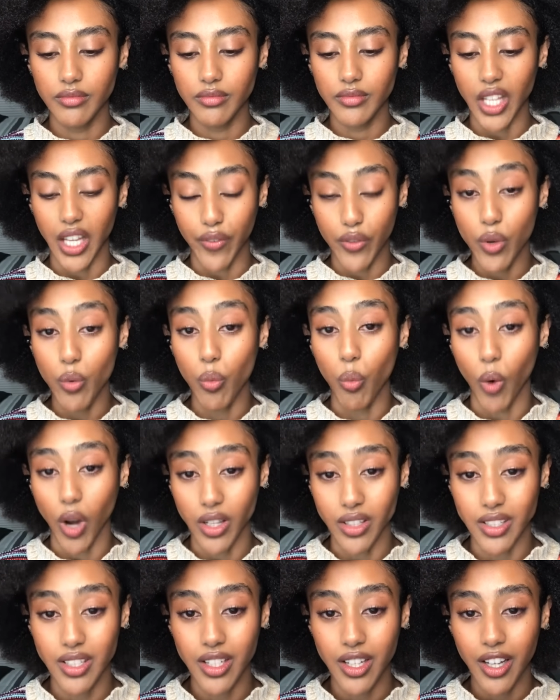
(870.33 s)
If you
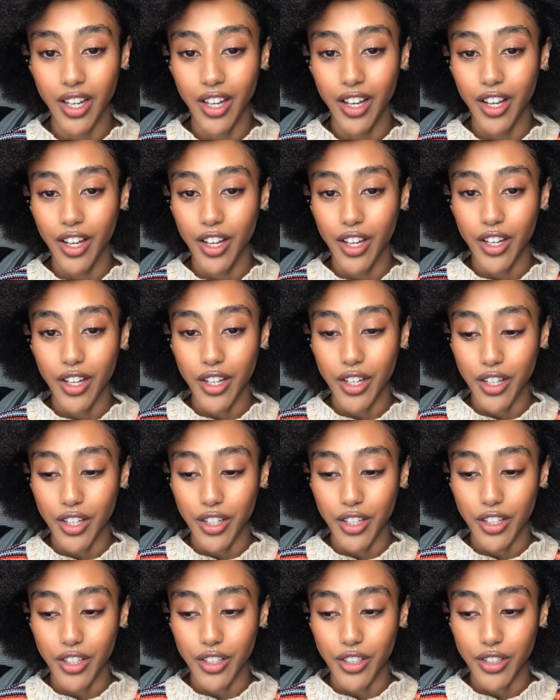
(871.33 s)
want
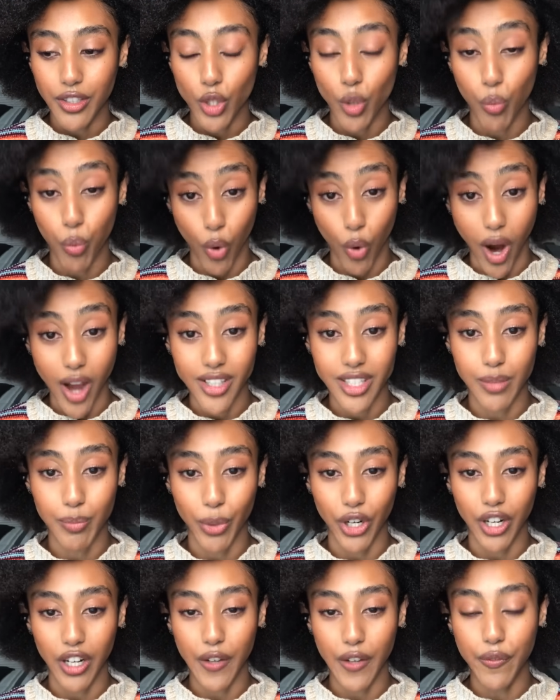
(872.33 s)
to
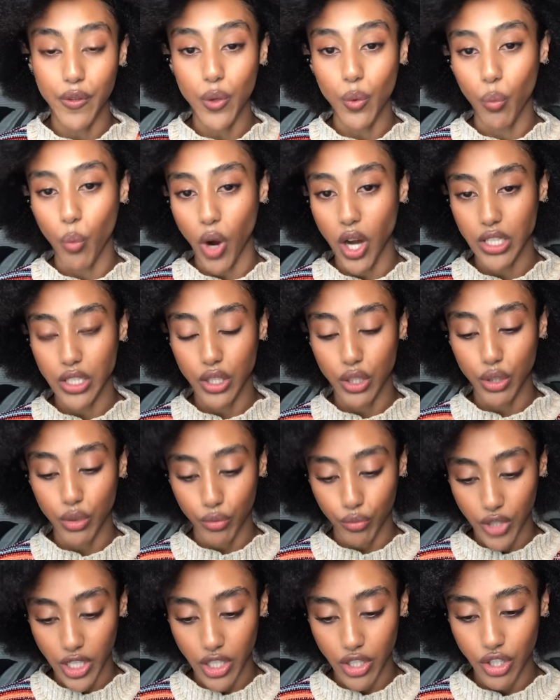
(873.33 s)
prosper, if you want to
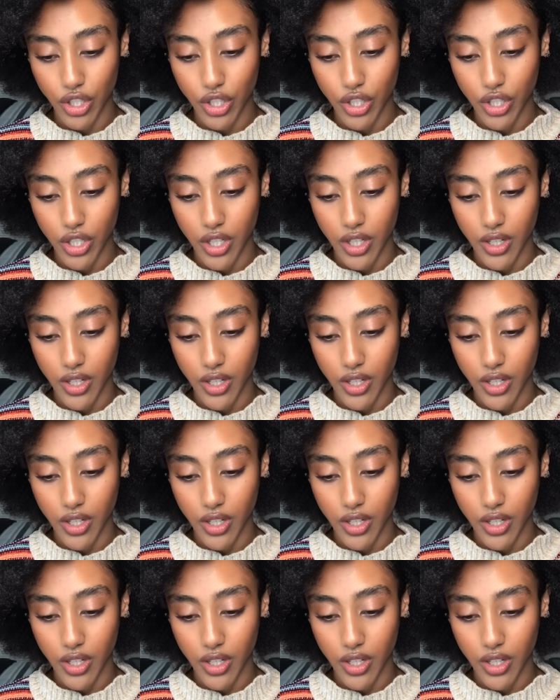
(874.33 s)
reach